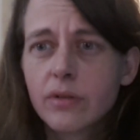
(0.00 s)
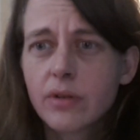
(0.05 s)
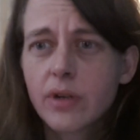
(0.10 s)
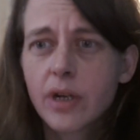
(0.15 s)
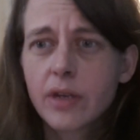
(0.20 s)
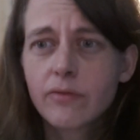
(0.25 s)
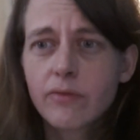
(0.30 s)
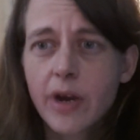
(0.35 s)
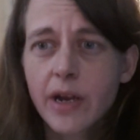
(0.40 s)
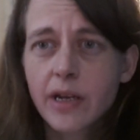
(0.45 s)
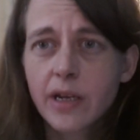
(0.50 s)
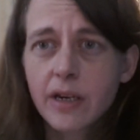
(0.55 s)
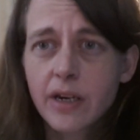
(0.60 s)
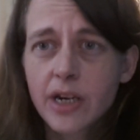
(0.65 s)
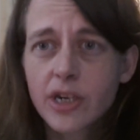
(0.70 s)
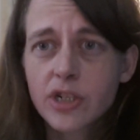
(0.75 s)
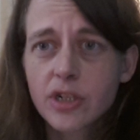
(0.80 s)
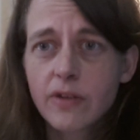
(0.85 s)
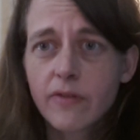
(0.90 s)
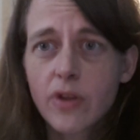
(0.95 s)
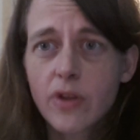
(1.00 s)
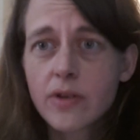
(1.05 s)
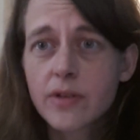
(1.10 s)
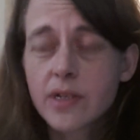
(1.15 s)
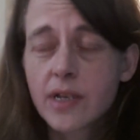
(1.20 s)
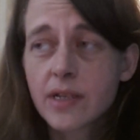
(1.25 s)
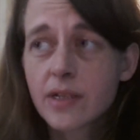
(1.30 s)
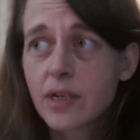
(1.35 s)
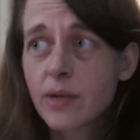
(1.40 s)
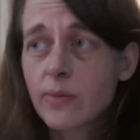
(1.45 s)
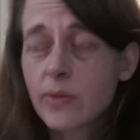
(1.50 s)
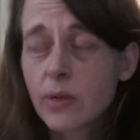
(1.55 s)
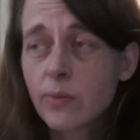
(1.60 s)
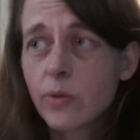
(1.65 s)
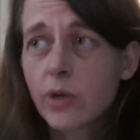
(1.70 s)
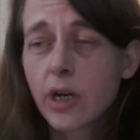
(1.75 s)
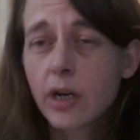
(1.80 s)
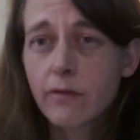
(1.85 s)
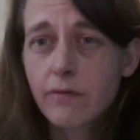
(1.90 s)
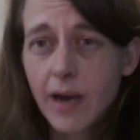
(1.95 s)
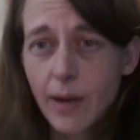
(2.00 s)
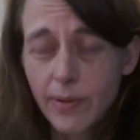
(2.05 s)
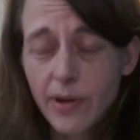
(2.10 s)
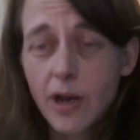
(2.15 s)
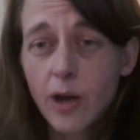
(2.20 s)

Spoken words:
and recognition of those systems and we're going to wrap